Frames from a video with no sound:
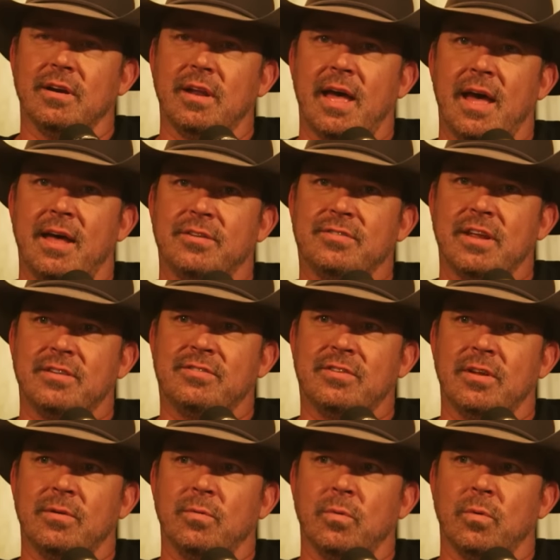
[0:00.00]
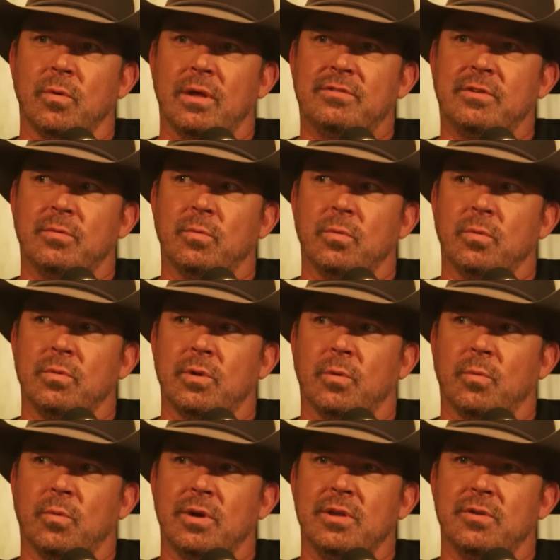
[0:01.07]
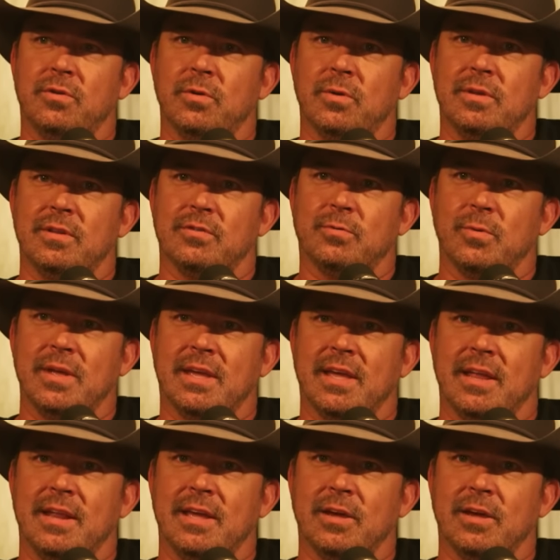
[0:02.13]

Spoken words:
last, I said, you know, what are you doing this weekend?